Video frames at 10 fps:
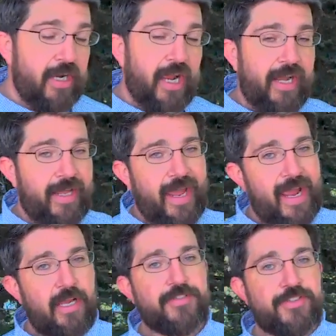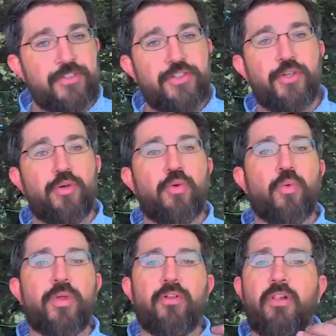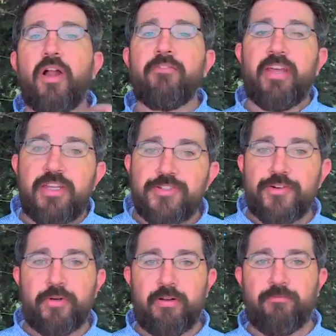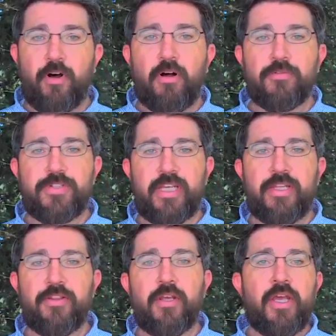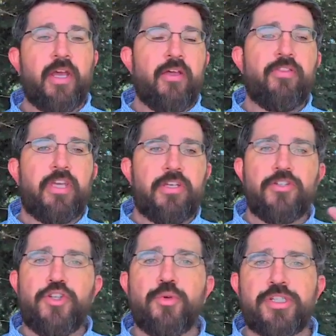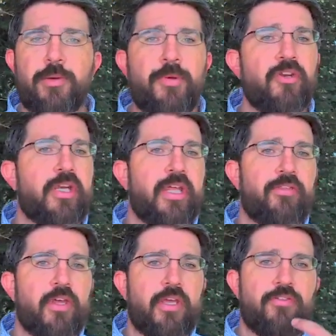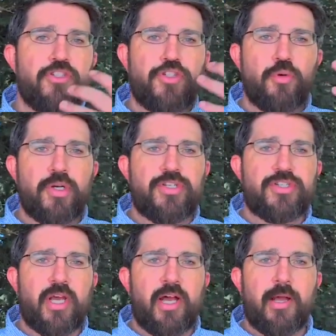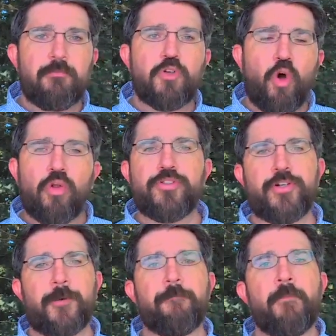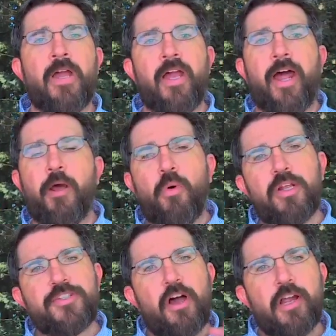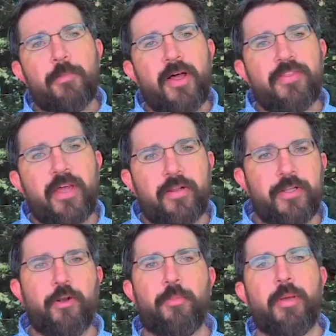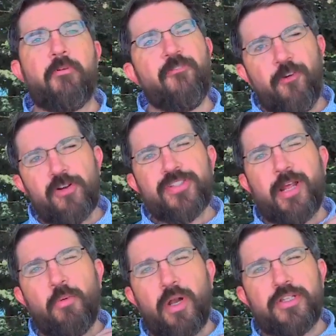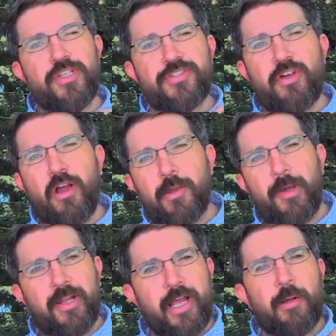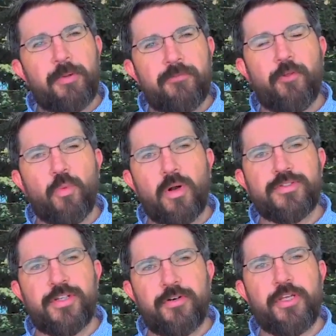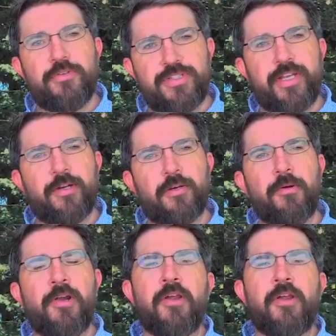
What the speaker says: And it has to do with a lot of history involved in the Jewish community, in the Jewish culture. And I want to talk about that a little bit. But first, I want to just talk about a couple of the words that are used here.